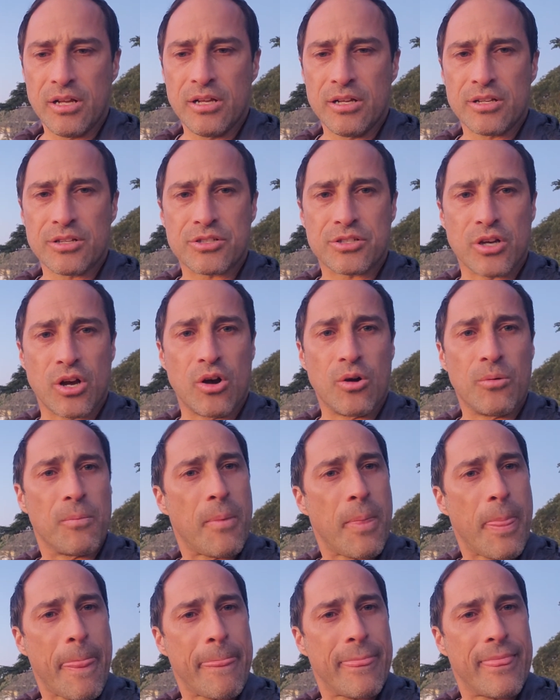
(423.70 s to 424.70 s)
So
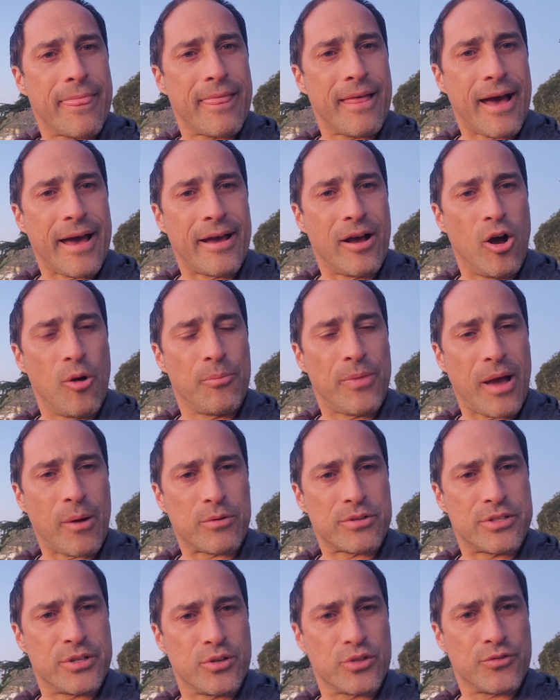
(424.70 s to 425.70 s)
I hope that
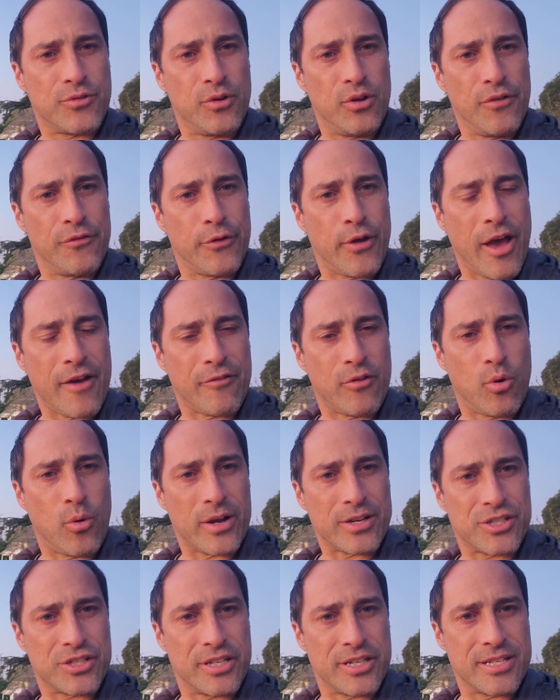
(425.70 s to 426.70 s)
was useful. If you have
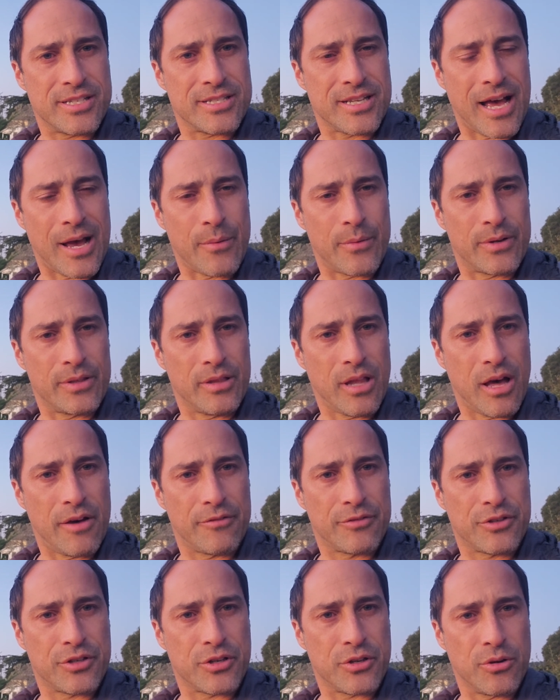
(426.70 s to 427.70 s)
questions, I would love
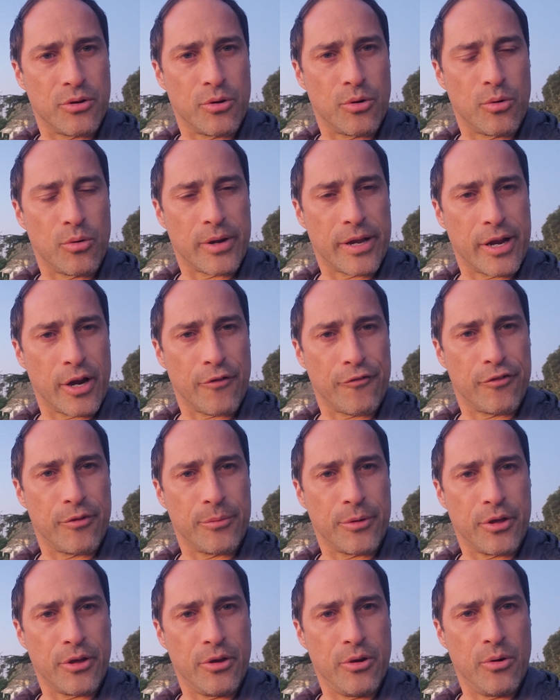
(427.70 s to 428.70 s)
to hear from
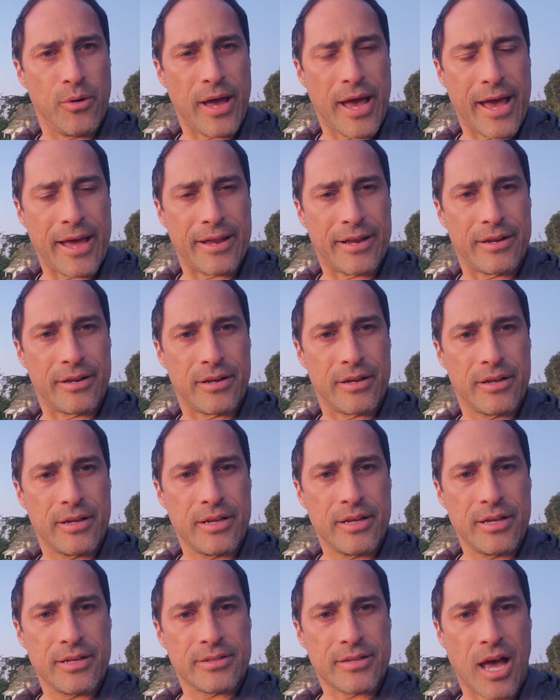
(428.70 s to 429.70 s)
you and
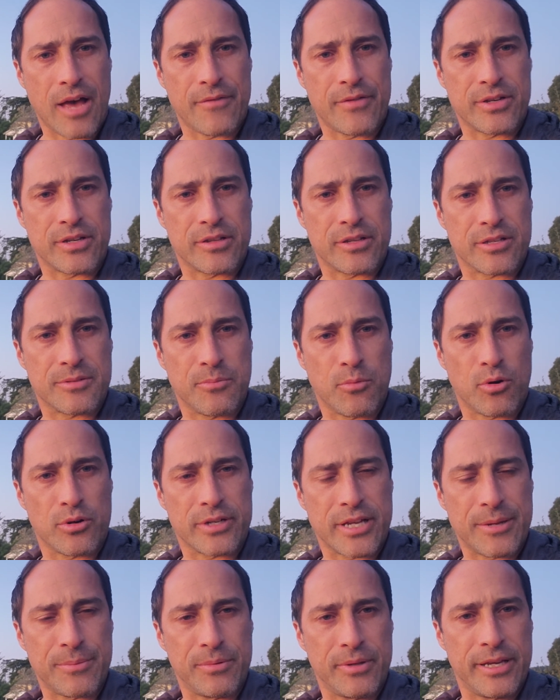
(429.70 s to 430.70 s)
dive into this more
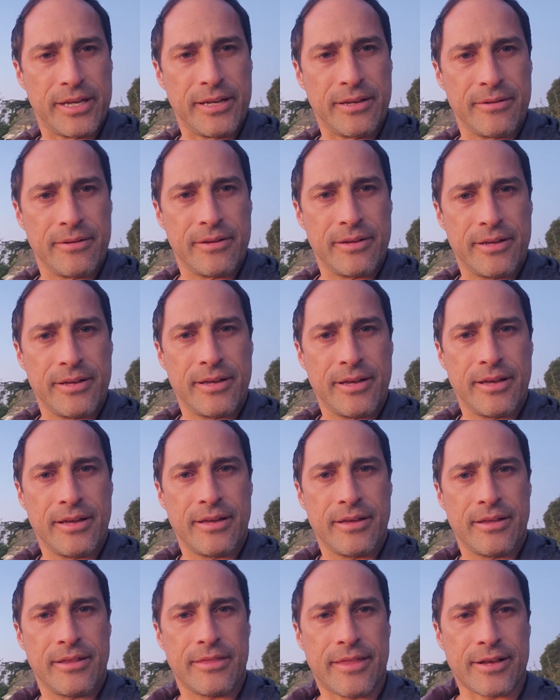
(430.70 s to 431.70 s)
deeply.
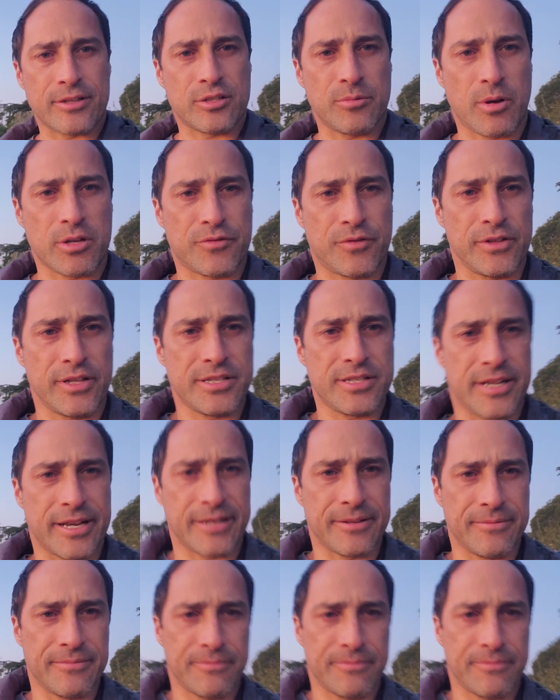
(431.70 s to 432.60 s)
Thanks so much for listening.